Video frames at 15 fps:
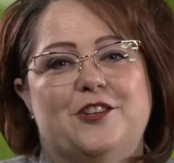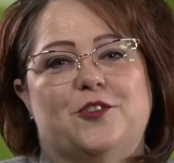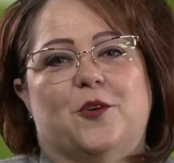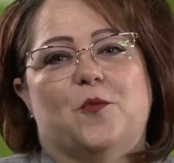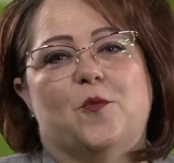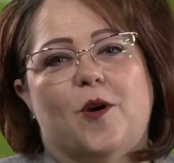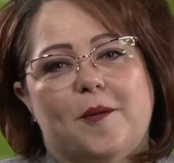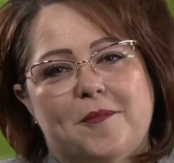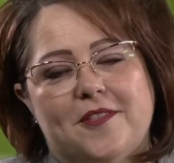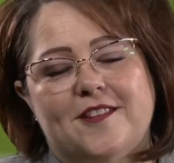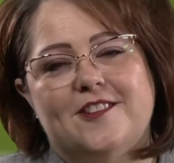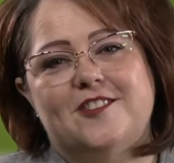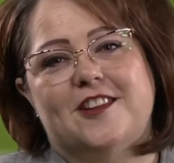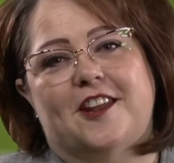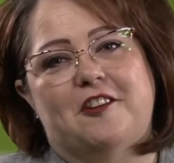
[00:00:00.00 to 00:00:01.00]
Your warmth
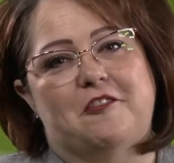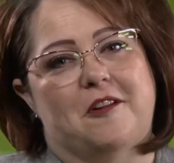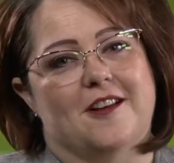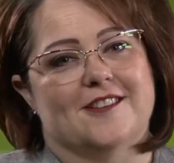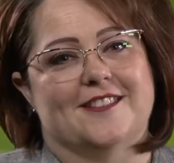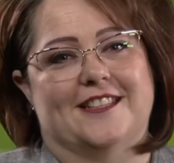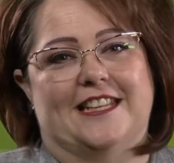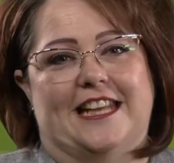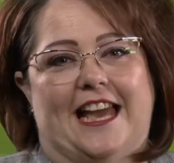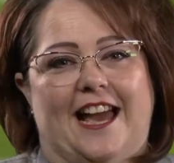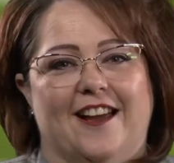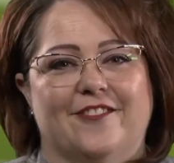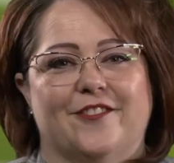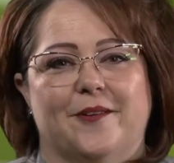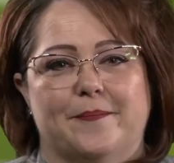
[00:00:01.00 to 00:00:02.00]
and generosity
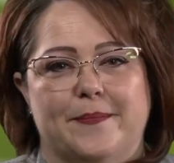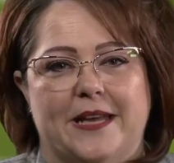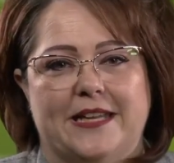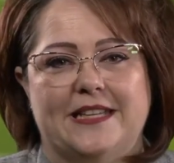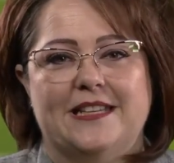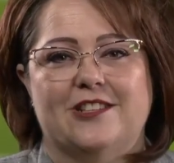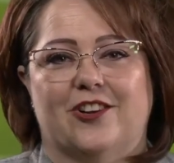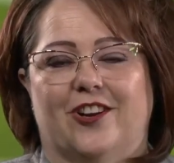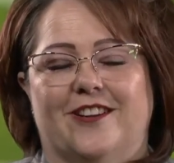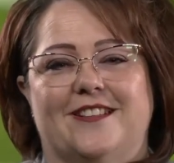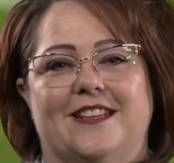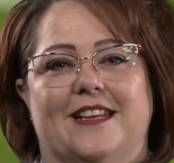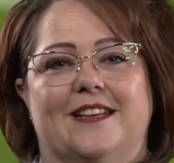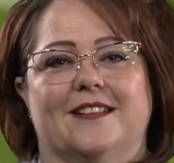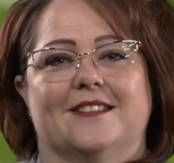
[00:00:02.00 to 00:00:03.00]
have, on many dark
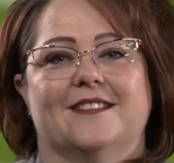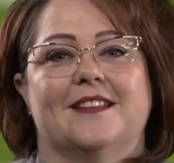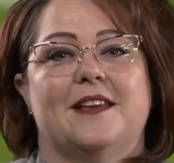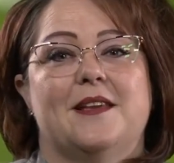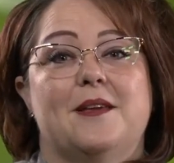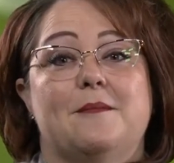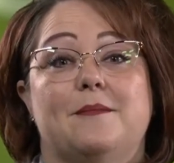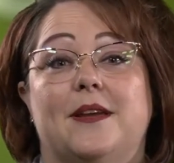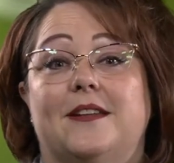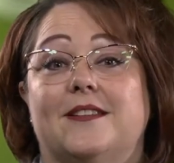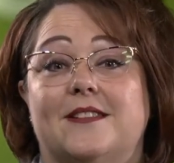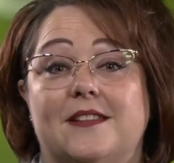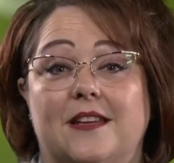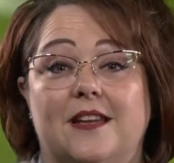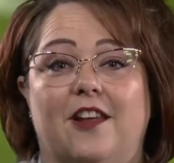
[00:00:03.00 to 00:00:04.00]
days, made a
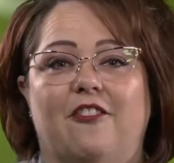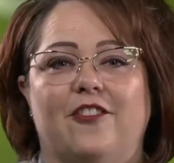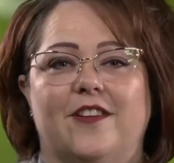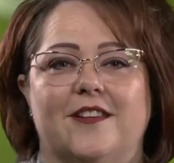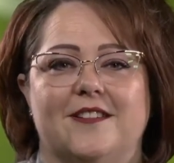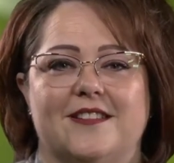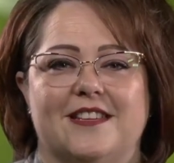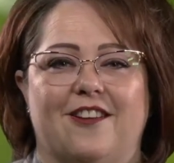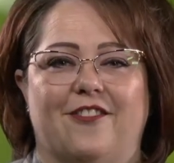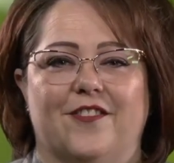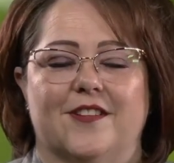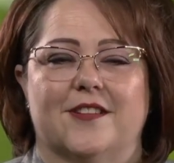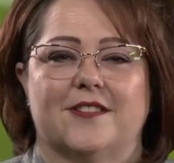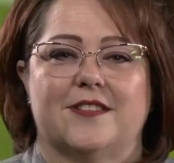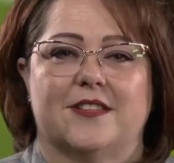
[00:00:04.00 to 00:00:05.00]
significant
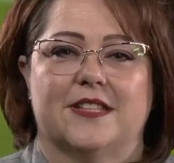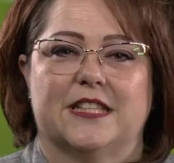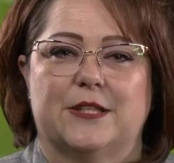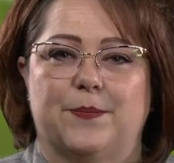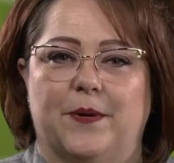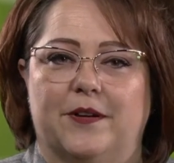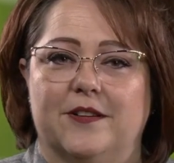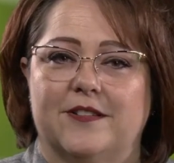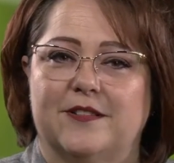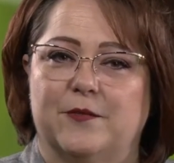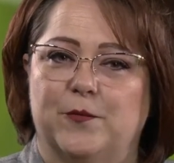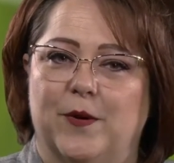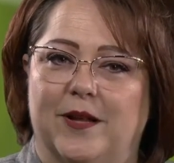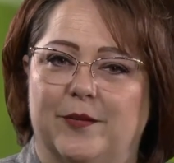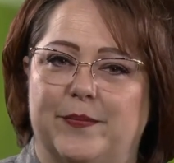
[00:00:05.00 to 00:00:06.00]
difference to the spirits
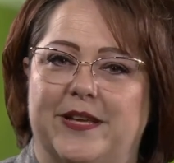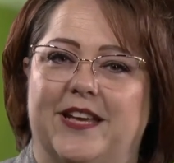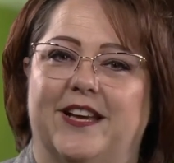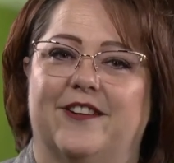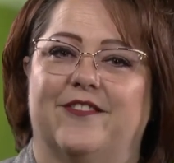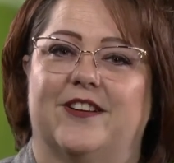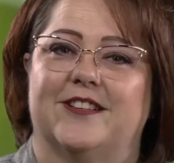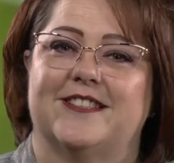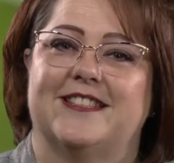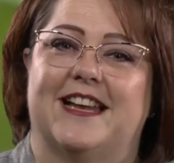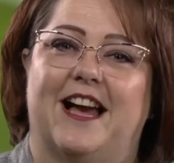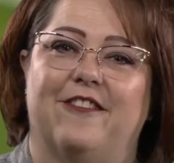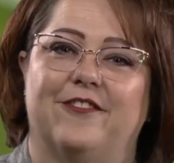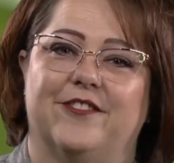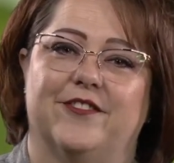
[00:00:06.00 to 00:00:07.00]
and well-being of our
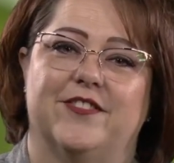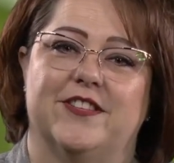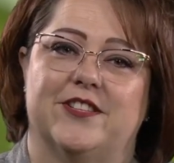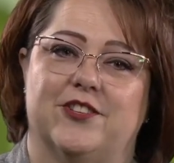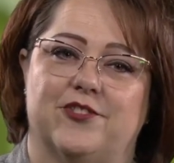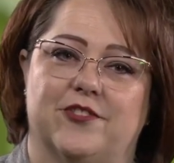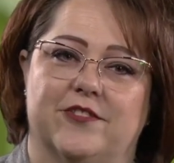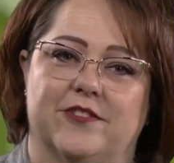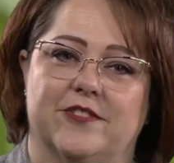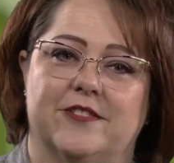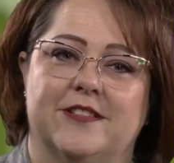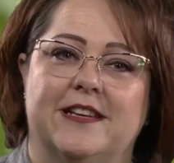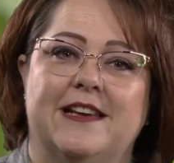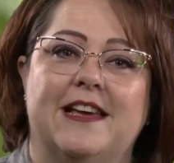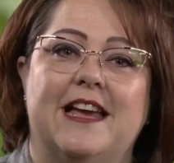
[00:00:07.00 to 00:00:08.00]
staff and physicians,
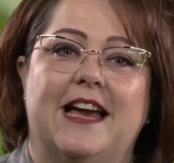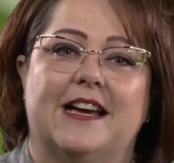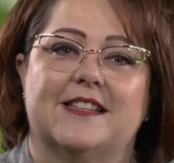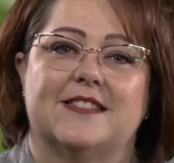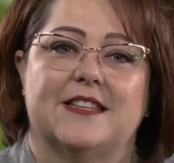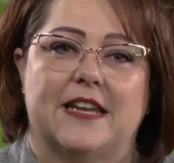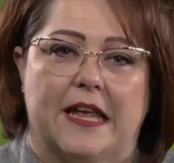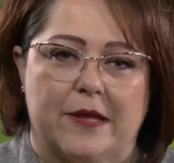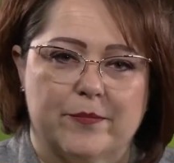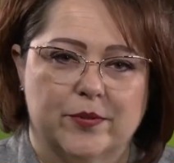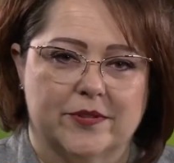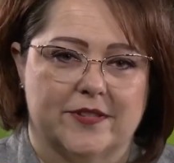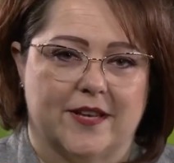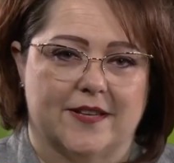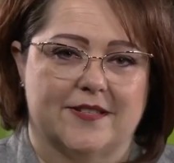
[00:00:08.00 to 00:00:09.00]
has
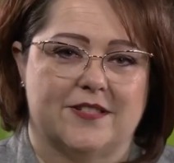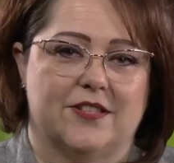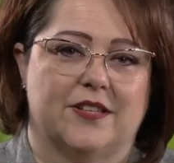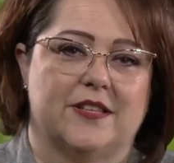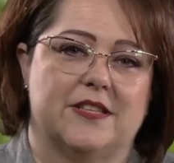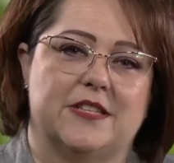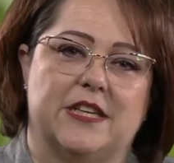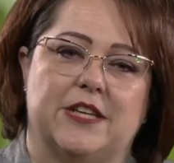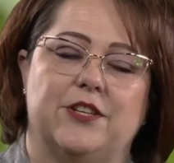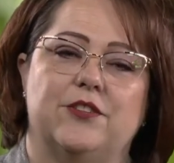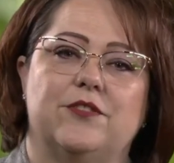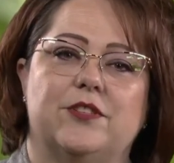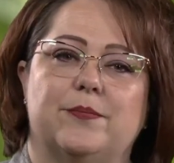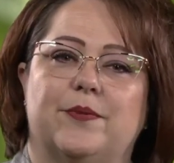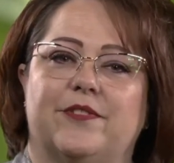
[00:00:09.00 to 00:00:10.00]
enabled us to
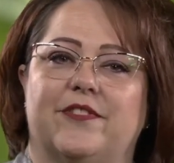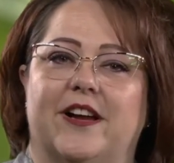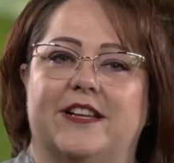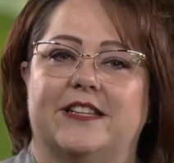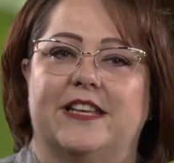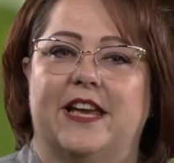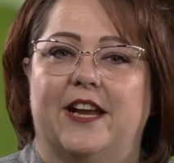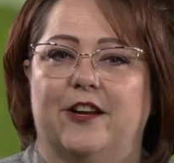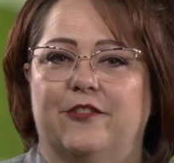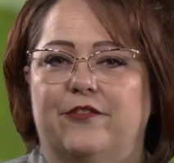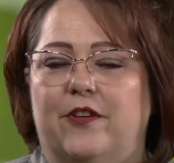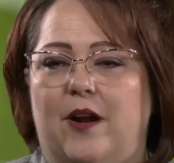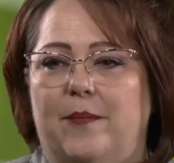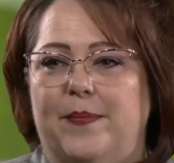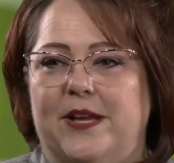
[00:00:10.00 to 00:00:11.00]
continue to provide care
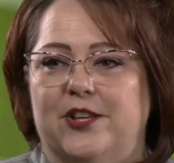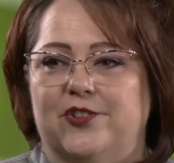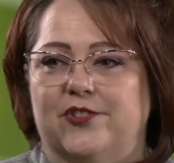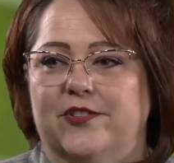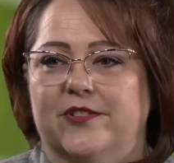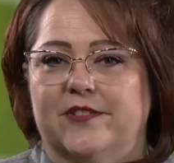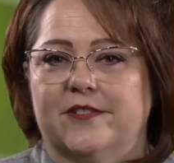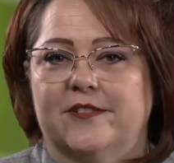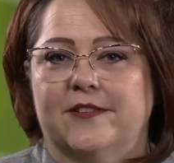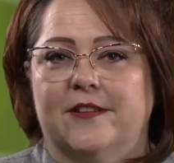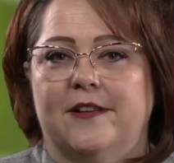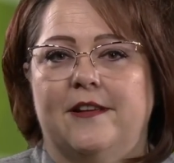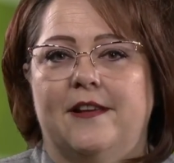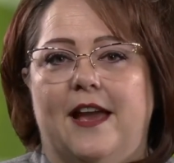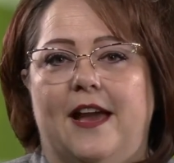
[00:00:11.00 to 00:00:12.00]
for our patients,
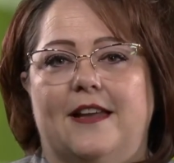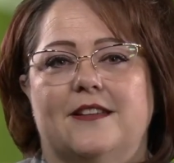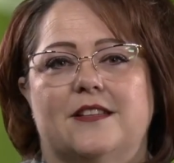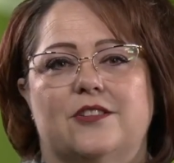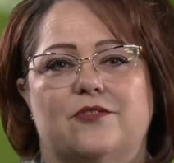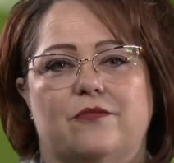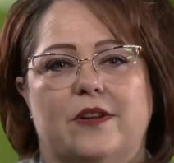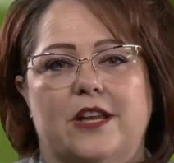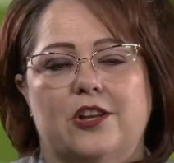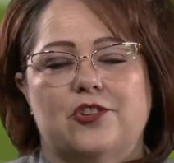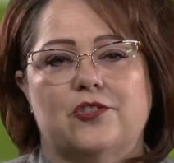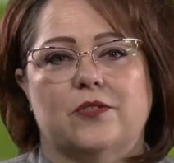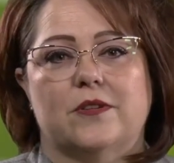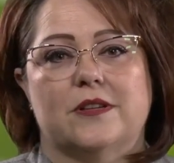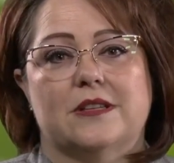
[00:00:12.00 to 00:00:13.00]
and has
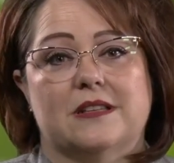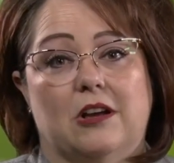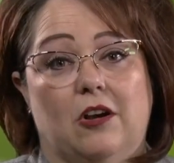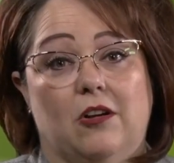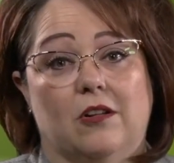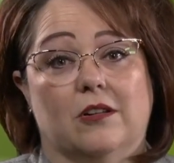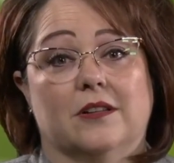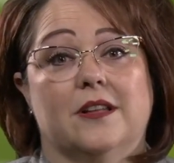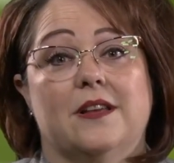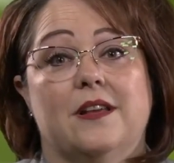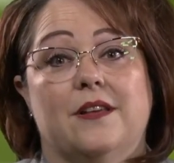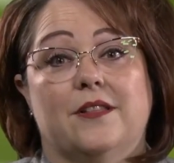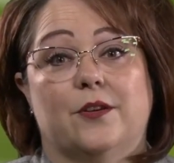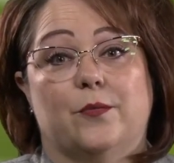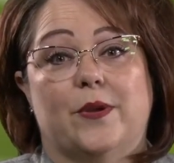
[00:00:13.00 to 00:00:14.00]
reassured us all
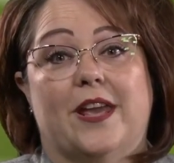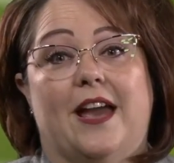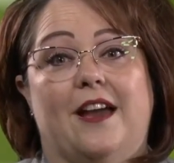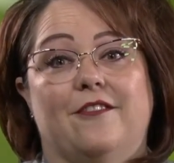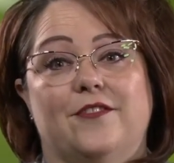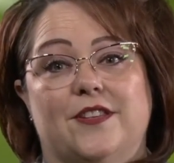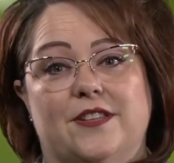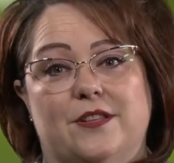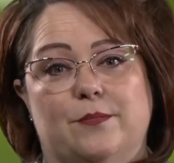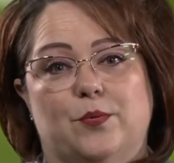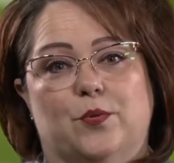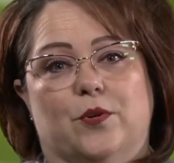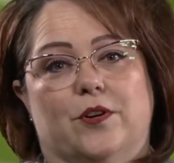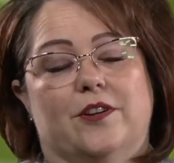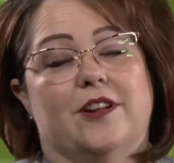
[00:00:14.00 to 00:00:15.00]
that we have the
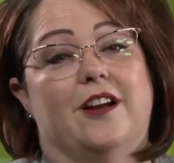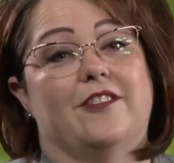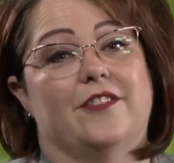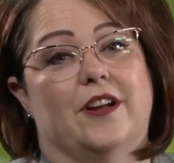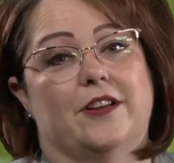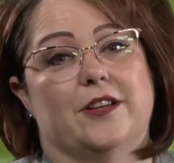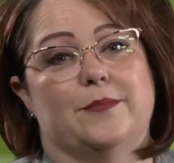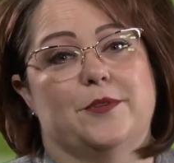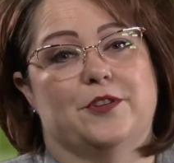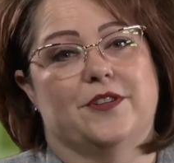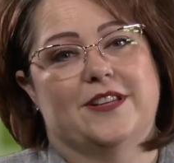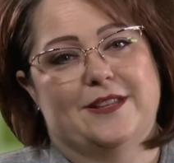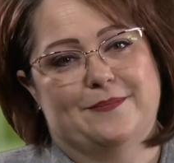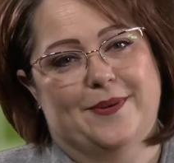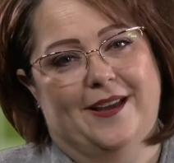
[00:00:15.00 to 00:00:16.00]
support of our
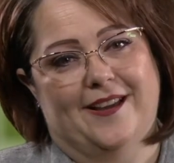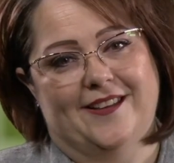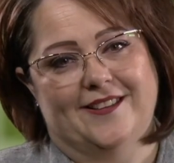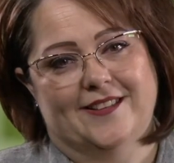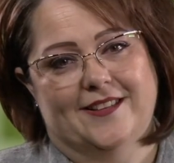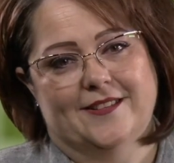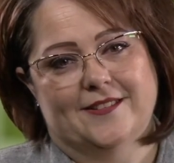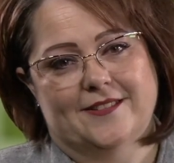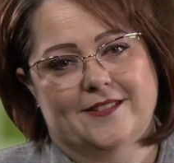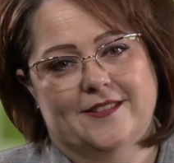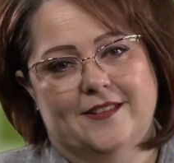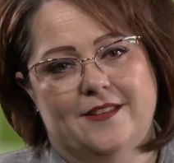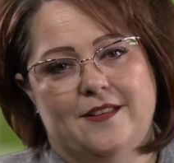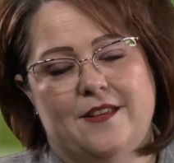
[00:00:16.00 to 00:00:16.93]
community behind us.